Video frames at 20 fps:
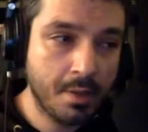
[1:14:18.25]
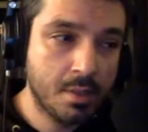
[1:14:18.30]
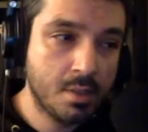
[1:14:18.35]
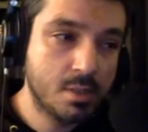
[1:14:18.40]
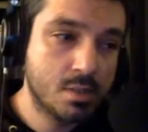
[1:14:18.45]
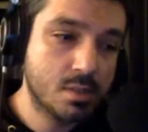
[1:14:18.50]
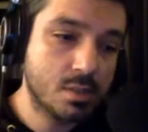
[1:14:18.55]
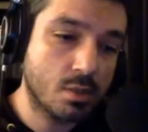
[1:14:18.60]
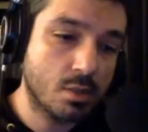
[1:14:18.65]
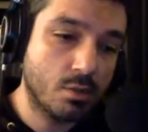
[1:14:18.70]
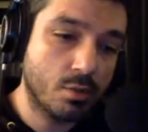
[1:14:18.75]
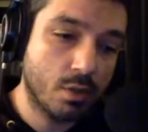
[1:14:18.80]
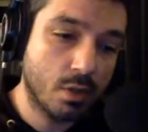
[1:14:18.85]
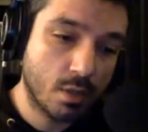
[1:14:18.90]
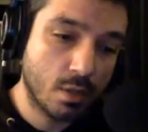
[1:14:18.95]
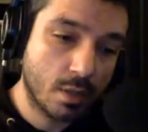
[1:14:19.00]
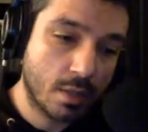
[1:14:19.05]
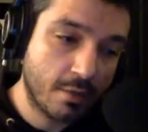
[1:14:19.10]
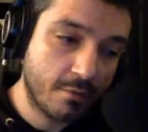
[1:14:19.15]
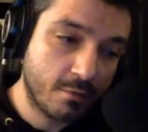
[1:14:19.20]
So
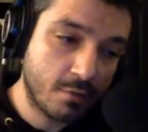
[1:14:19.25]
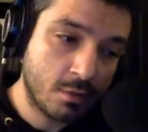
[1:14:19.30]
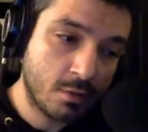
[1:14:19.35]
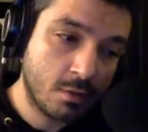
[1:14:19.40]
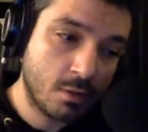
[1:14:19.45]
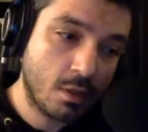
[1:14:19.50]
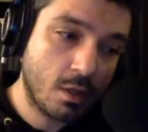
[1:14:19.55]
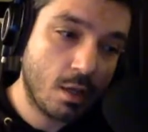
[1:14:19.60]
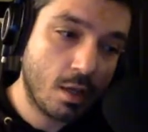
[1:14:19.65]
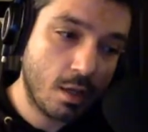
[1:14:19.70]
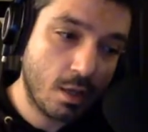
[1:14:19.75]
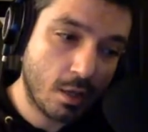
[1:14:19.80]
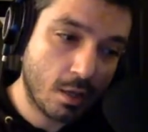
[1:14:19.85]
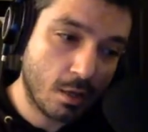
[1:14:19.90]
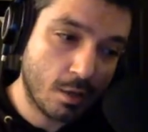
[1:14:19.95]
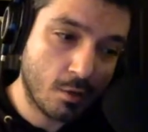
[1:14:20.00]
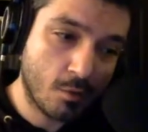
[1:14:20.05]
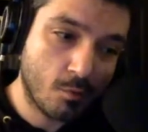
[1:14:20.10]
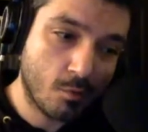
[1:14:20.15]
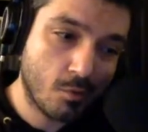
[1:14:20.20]
11
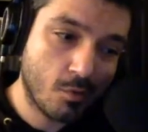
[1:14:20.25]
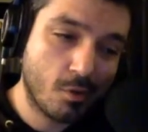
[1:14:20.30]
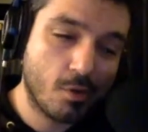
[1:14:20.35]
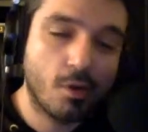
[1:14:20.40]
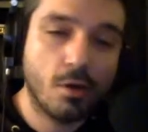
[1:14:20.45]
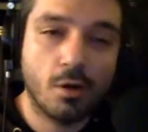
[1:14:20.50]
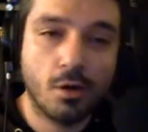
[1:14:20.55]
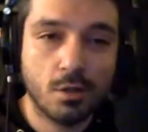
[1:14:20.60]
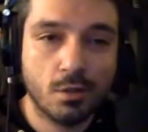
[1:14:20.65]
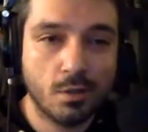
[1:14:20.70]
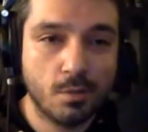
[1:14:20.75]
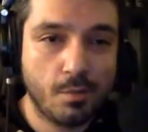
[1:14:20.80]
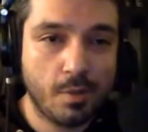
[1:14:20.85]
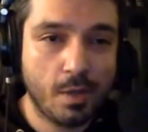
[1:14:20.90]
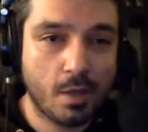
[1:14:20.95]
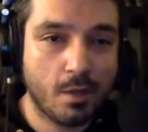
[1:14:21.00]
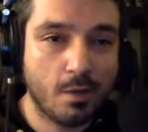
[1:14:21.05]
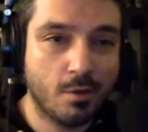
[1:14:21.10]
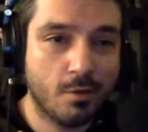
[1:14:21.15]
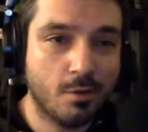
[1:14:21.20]
a.m. on the
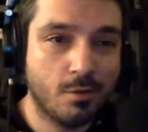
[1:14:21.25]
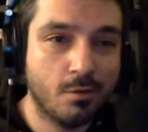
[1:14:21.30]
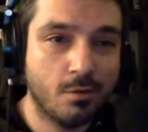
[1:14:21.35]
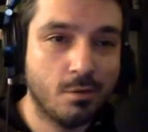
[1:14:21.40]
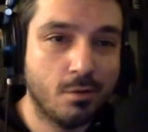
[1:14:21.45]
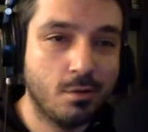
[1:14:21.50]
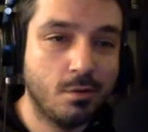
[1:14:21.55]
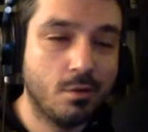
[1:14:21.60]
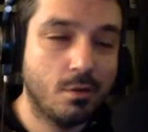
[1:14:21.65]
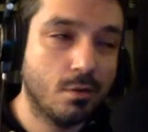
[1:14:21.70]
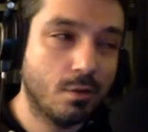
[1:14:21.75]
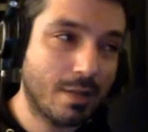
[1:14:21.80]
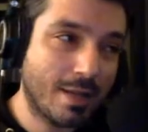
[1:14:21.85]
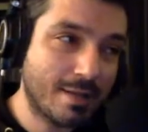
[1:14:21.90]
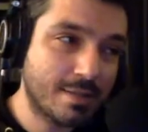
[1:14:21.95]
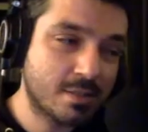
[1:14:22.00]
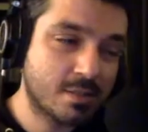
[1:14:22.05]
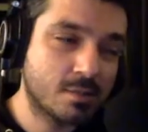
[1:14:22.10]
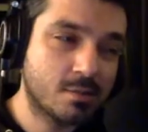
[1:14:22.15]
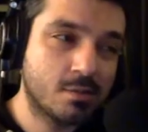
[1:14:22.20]
panel.
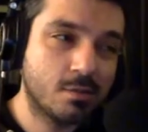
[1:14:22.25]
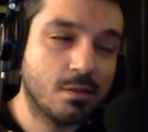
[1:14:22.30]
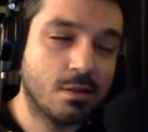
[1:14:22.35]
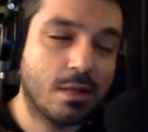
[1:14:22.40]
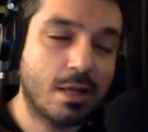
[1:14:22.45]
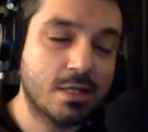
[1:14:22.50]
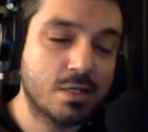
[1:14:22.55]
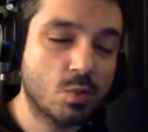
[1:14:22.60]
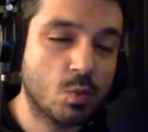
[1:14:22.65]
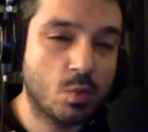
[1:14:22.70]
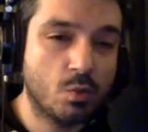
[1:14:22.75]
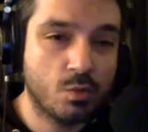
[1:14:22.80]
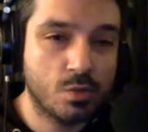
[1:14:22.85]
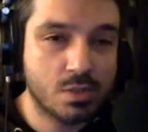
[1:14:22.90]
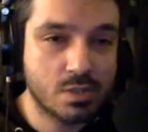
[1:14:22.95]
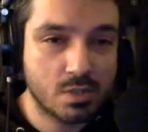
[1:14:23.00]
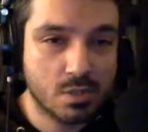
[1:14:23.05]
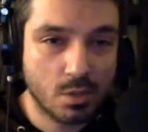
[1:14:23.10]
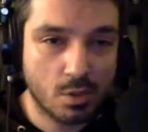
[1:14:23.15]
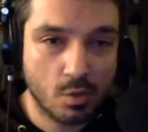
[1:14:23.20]
Last one was
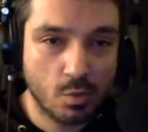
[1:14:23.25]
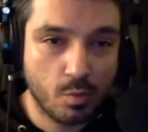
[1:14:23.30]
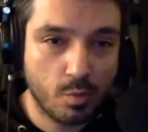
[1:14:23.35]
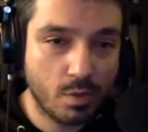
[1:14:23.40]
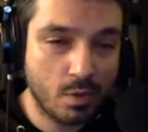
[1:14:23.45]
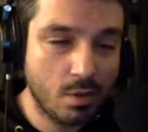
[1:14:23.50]
dope.